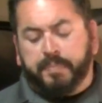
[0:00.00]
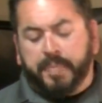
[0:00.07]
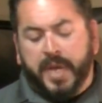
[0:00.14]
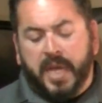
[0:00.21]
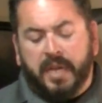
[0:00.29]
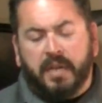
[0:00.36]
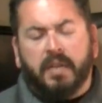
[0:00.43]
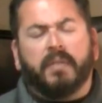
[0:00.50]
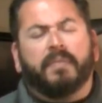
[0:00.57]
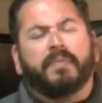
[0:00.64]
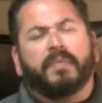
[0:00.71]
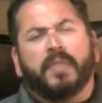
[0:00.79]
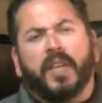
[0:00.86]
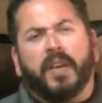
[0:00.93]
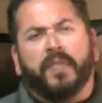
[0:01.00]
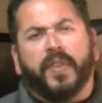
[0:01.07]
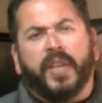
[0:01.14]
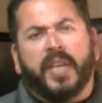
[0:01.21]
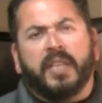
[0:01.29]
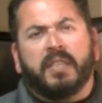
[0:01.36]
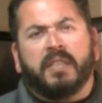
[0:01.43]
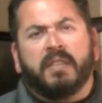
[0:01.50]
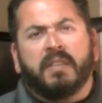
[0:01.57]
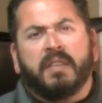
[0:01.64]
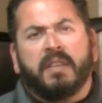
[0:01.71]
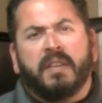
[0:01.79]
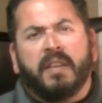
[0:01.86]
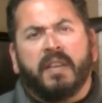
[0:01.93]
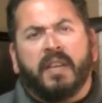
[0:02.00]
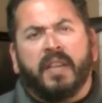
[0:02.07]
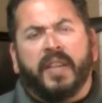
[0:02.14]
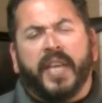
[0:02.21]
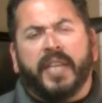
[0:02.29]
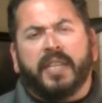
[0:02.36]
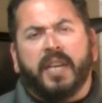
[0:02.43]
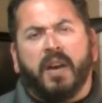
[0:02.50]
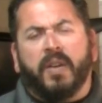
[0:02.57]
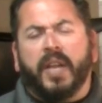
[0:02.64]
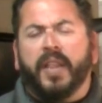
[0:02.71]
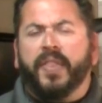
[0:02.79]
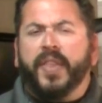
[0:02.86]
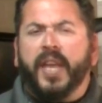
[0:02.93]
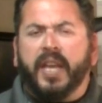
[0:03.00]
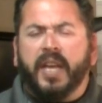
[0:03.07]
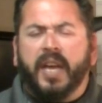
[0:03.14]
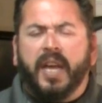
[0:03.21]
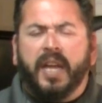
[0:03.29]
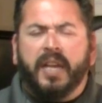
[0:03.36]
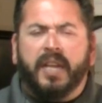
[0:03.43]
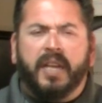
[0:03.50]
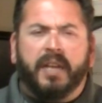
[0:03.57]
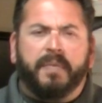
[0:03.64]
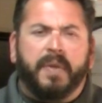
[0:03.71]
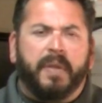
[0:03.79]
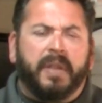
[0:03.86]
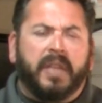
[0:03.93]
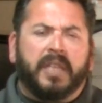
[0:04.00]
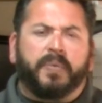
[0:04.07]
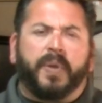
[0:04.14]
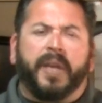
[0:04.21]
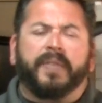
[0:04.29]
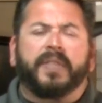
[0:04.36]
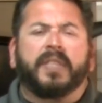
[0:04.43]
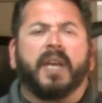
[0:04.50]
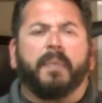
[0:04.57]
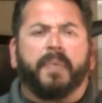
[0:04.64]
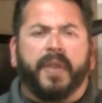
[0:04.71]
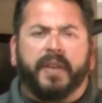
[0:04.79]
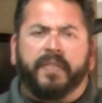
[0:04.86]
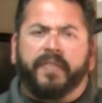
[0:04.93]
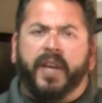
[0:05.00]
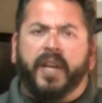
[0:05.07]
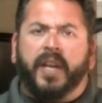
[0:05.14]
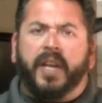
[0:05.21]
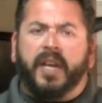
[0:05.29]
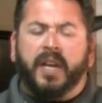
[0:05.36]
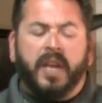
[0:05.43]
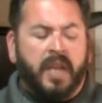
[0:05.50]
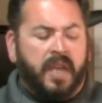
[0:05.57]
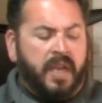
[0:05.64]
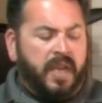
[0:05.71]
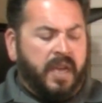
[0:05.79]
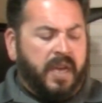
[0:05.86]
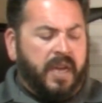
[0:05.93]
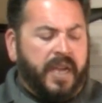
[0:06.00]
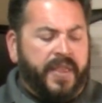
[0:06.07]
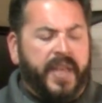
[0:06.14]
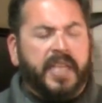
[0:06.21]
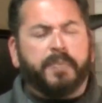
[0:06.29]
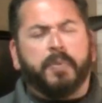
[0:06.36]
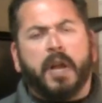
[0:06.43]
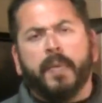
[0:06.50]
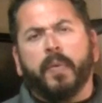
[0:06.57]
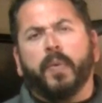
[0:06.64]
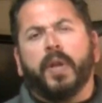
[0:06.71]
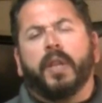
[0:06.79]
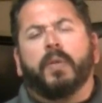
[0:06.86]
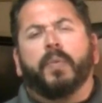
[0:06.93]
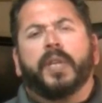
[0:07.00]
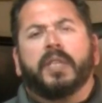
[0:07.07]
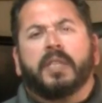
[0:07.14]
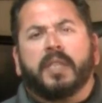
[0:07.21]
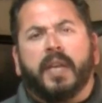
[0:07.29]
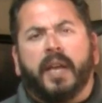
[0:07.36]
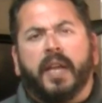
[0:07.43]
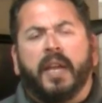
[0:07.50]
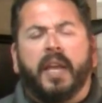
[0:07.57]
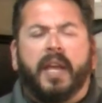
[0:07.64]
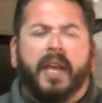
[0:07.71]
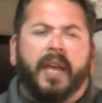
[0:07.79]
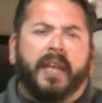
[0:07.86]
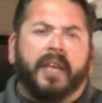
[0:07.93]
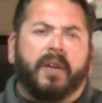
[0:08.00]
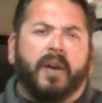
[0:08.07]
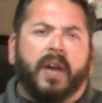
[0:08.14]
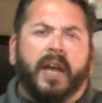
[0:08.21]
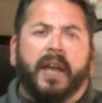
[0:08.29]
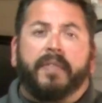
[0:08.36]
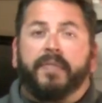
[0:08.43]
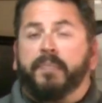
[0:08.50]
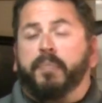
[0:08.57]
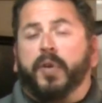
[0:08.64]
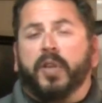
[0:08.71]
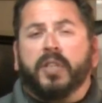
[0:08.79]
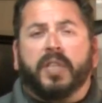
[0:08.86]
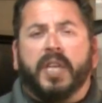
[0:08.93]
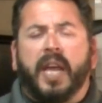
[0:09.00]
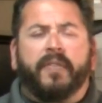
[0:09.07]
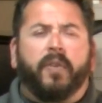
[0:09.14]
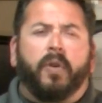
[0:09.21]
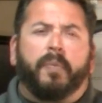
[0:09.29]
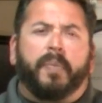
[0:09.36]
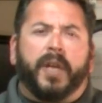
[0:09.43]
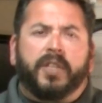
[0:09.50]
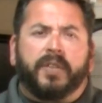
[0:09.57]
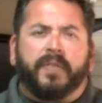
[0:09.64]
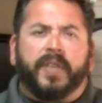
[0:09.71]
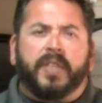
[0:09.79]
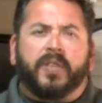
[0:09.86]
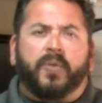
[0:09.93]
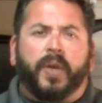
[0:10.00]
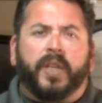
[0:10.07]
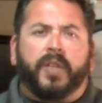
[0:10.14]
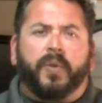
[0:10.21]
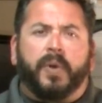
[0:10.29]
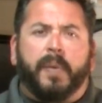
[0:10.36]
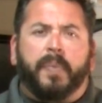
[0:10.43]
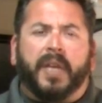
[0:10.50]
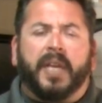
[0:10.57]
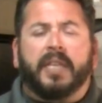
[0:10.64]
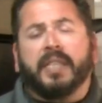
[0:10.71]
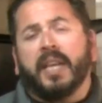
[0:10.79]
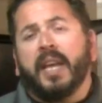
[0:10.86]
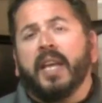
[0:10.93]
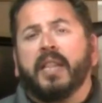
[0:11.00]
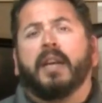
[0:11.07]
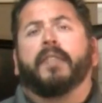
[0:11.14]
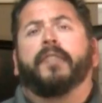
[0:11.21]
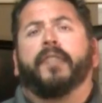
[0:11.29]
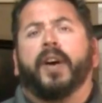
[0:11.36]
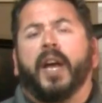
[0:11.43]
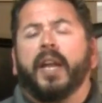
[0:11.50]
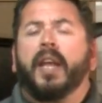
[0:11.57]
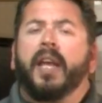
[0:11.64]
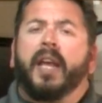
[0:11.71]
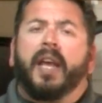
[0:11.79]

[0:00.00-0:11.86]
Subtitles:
But, you know, for this, they don't, and thank God. At least we have something fun here. And that's probably one of the reasons that, you know, I have a whole bunch of these 22 replicas. They're fun.